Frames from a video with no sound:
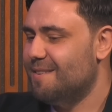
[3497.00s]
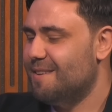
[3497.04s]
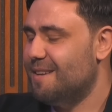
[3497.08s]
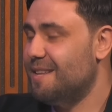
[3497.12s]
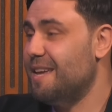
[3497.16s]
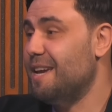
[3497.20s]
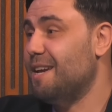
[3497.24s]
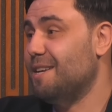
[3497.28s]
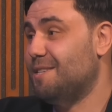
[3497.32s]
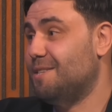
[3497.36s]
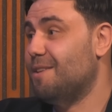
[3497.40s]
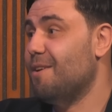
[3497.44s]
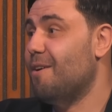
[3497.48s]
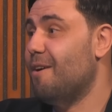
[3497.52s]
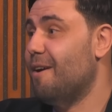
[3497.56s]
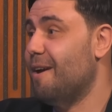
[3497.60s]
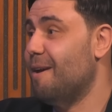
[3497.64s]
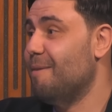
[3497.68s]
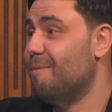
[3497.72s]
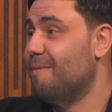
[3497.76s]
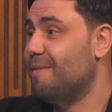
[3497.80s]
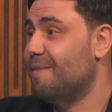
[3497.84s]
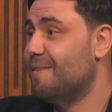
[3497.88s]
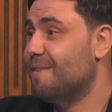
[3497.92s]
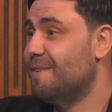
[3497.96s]
think it's
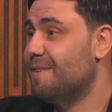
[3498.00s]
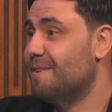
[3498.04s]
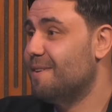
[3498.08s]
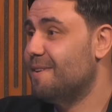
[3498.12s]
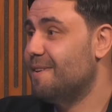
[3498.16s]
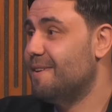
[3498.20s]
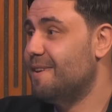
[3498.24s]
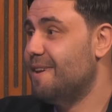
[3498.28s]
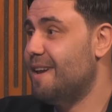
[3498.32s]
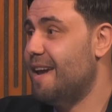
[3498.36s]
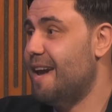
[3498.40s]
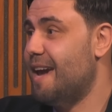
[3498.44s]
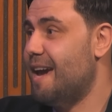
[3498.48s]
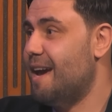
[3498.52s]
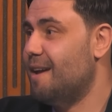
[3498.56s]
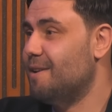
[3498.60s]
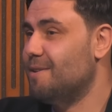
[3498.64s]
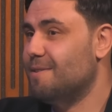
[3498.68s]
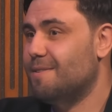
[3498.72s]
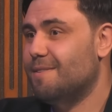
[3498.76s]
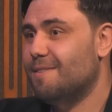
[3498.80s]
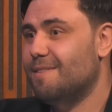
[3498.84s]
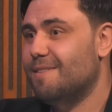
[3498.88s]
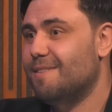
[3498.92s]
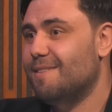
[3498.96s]
controversial, Robbie. Yeah. I it's think a long
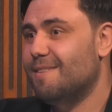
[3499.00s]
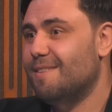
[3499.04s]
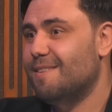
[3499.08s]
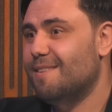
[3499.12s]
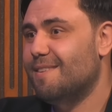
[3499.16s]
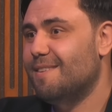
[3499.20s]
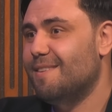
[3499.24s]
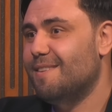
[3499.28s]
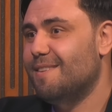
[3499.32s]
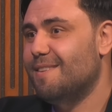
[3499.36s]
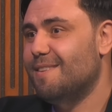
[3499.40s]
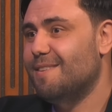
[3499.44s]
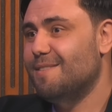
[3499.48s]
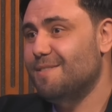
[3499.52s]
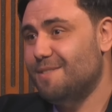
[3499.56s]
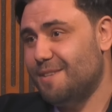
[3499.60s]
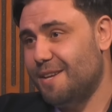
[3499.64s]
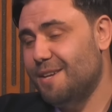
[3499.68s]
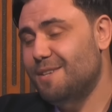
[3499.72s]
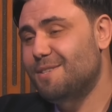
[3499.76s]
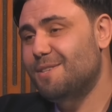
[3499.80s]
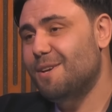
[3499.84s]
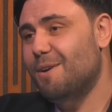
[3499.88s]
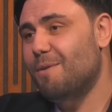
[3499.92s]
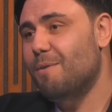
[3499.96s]
Everton time coming. Improve
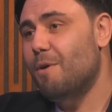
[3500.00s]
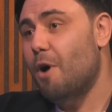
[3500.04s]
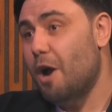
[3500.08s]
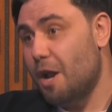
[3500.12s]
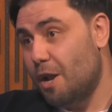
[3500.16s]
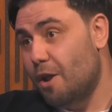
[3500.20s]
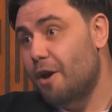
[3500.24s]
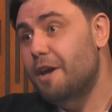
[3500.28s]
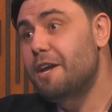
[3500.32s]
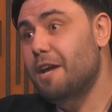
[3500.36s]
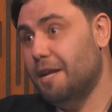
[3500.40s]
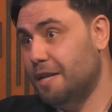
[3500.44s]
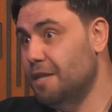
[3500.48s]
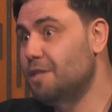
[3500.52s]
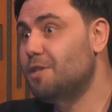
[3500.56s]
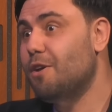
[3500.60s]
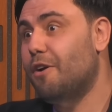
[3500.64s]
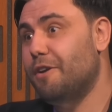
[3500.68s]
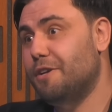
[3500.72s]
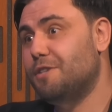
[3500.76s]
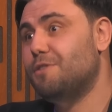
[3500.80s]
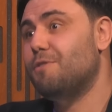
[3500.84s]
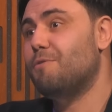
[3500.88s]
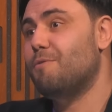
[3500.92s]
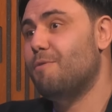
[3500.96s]
massively so. Under Dyche. I like. Yeah. I think
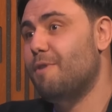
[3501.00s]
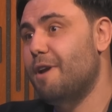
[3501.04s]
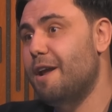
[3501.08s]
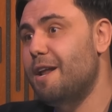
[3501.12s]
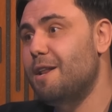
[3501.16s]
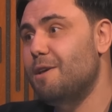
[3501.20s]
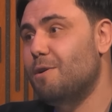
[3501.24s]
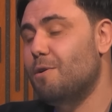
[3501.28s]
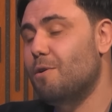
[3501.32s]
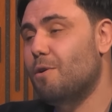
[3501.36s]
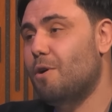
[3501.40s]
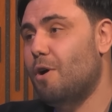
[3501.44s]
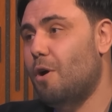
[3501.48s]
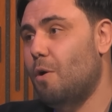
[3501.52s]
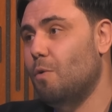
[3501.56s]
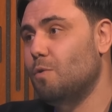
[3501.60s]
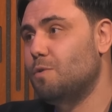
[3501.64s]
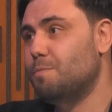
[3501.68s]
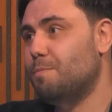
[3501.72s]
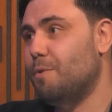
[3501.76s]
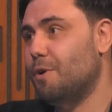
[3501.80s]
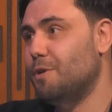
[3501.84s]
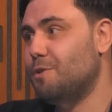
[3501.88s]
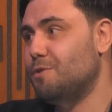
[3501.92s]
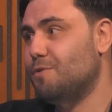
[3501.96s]
Dyche are a really good coach,
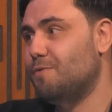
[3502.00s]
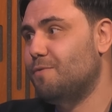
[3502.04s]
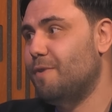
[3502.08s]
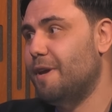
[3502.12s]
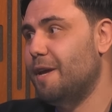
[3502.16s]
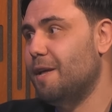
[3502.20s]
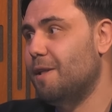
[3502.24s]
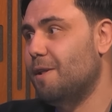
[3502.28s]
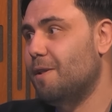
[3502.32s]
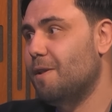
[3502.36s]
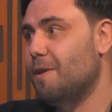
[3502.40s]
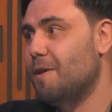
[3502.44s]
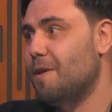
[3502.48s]
but I just feel